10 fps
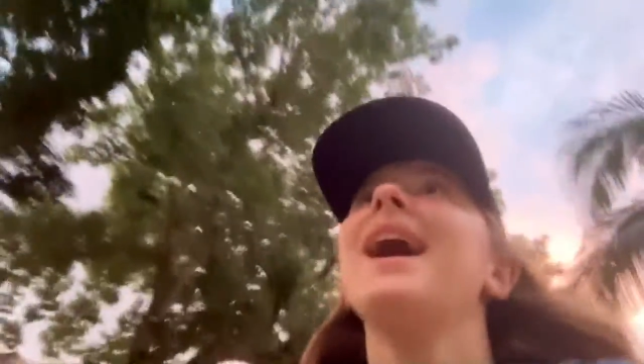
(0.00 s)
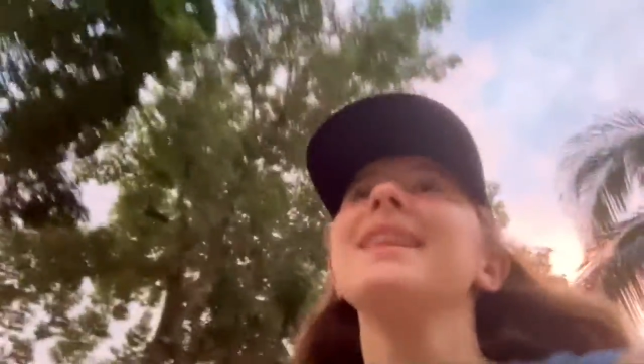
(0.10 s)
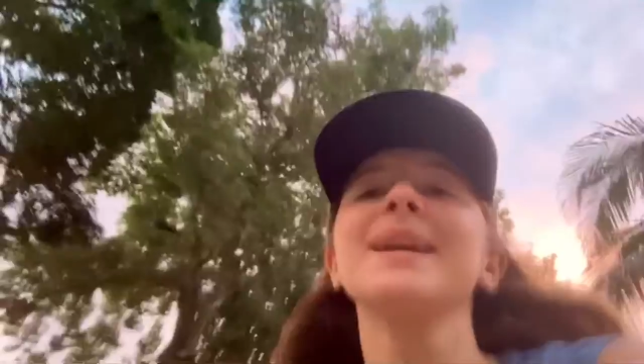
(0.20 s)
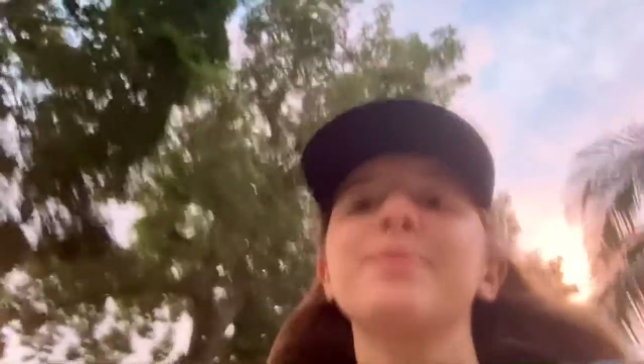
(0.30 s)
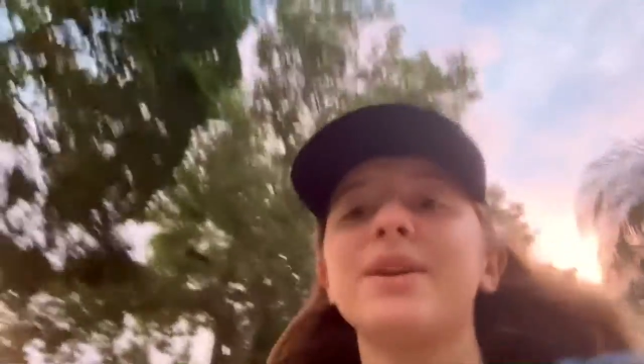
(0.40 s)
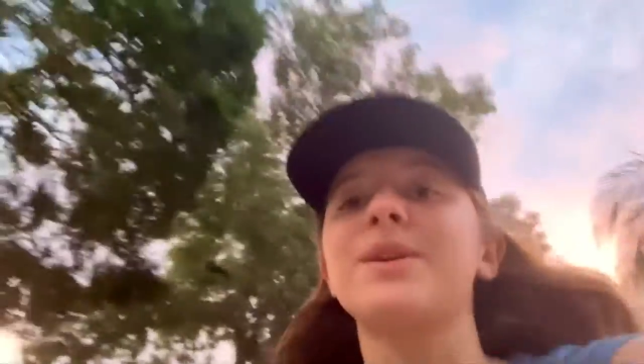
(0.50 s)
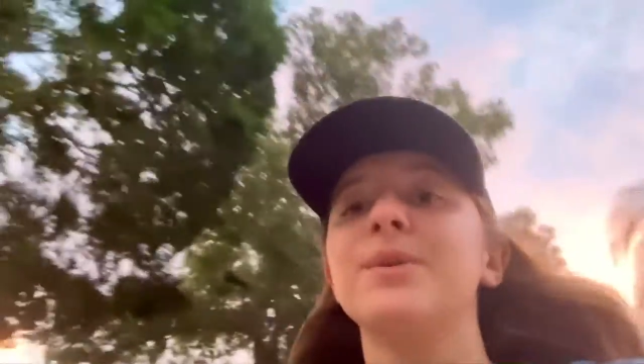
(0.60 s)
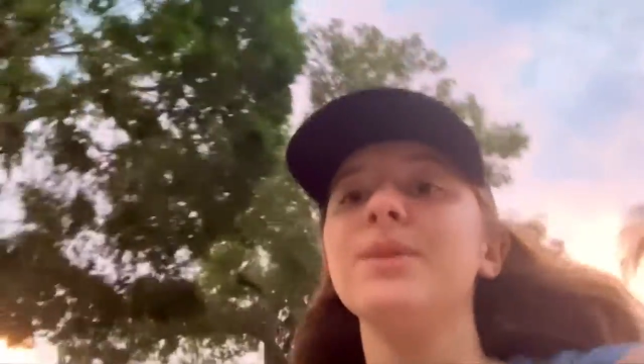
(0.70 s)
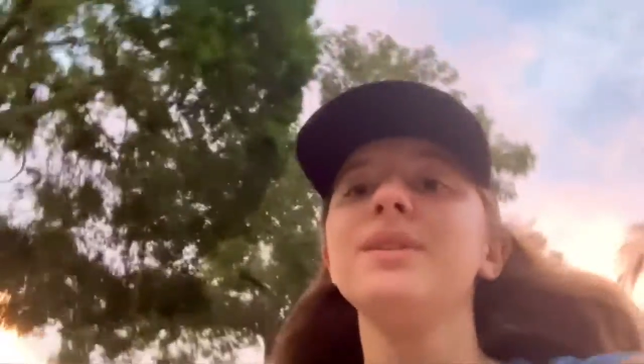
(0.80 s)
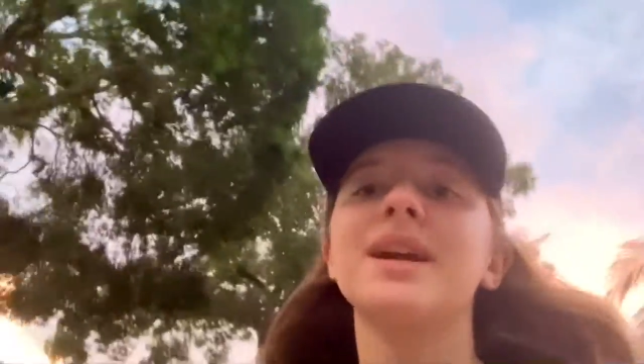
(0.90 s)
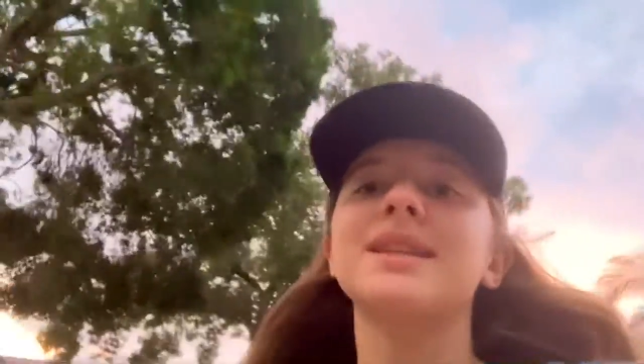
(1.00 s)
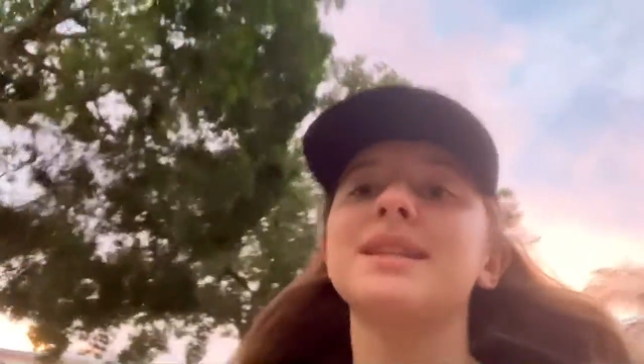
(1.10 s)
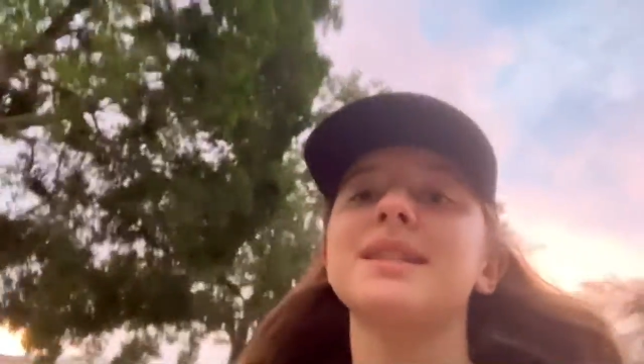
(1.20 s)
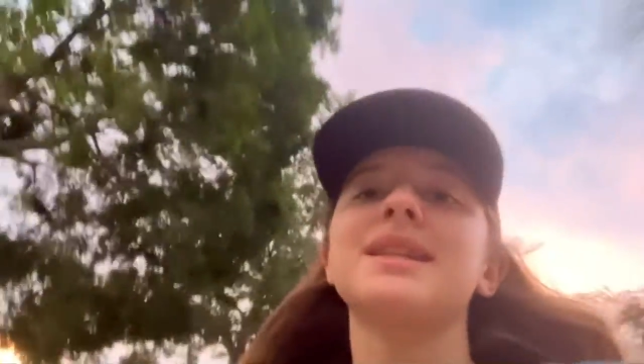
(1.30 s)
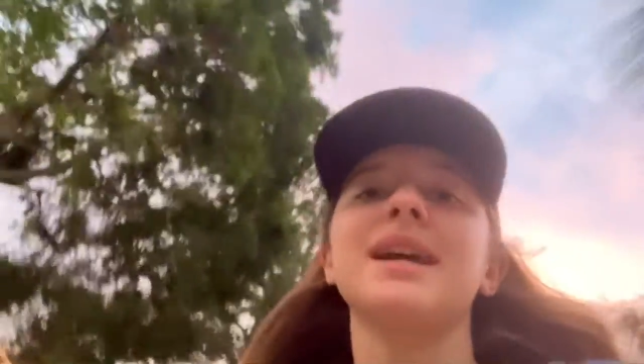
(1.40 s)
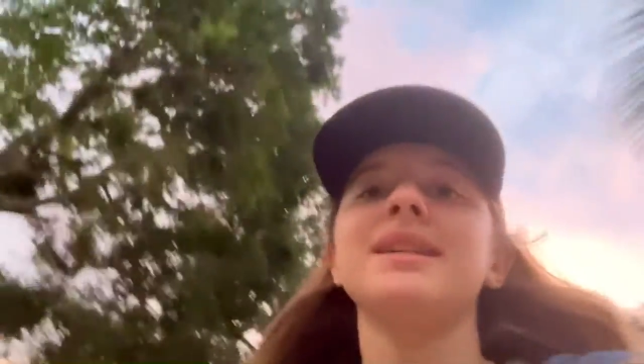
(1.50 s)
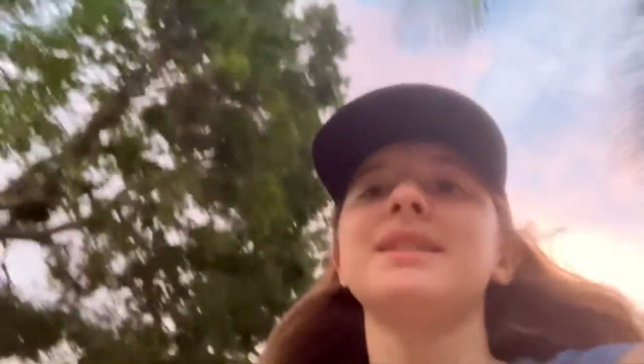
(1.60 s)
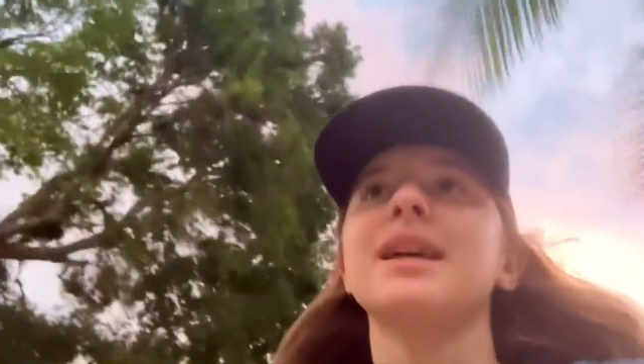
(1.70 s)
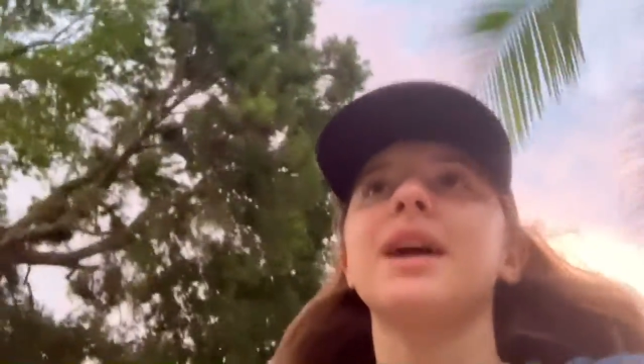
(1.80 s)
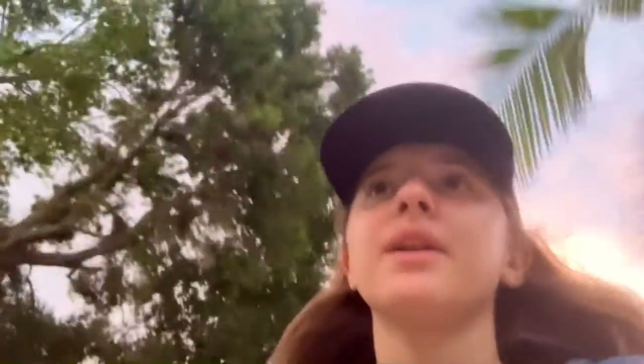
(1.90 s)
I think, pretty cool. You guys can kind of
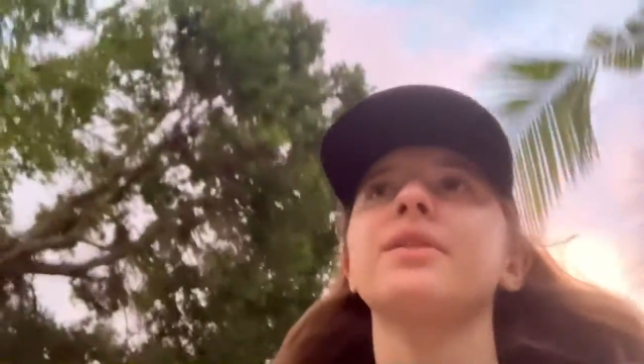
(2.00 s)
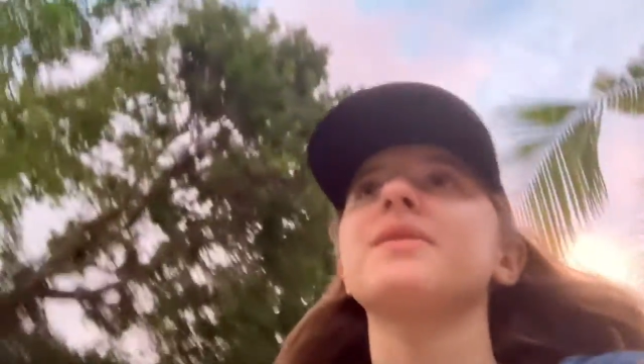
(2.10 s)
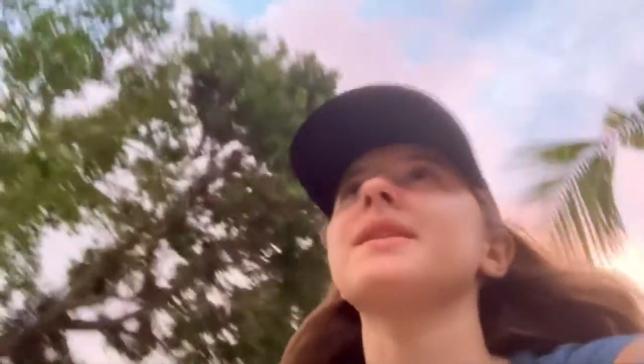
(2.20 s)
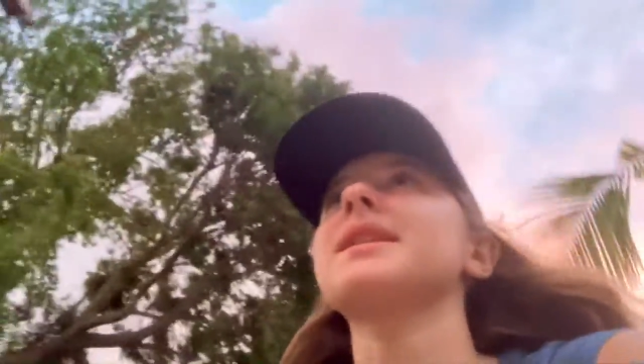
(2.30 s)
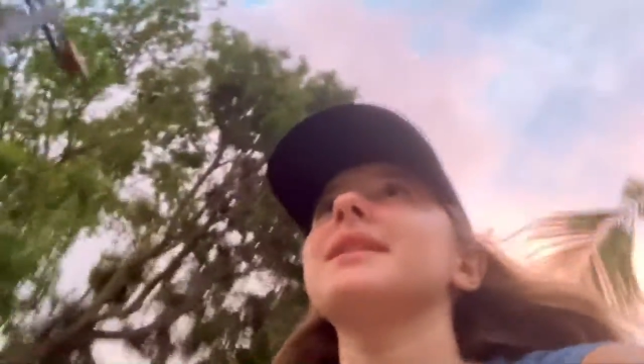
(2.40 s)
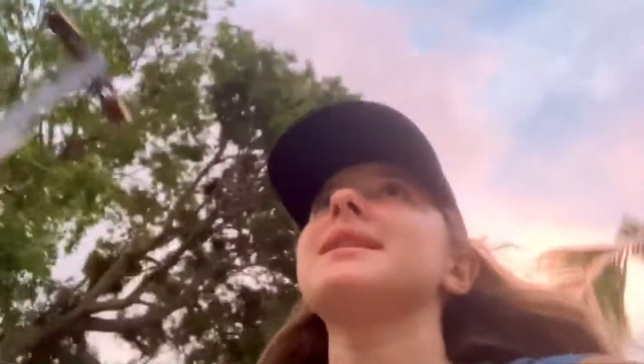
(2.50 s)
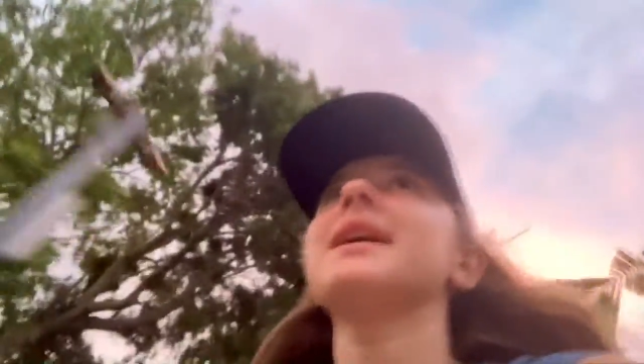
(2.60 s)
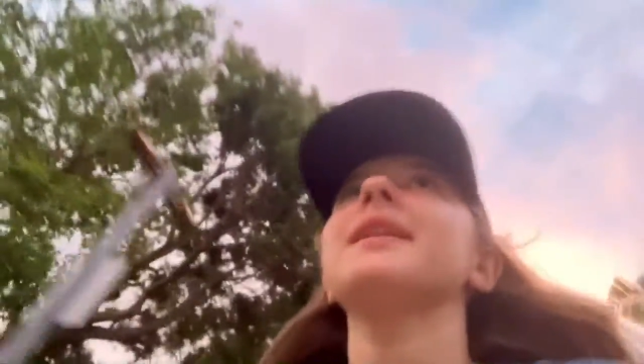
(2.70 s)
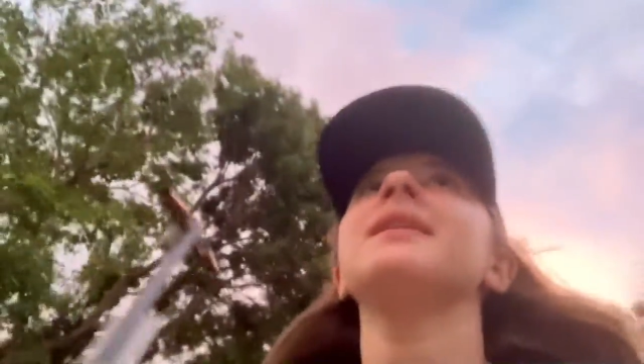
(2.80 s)
see the colors of the sunset.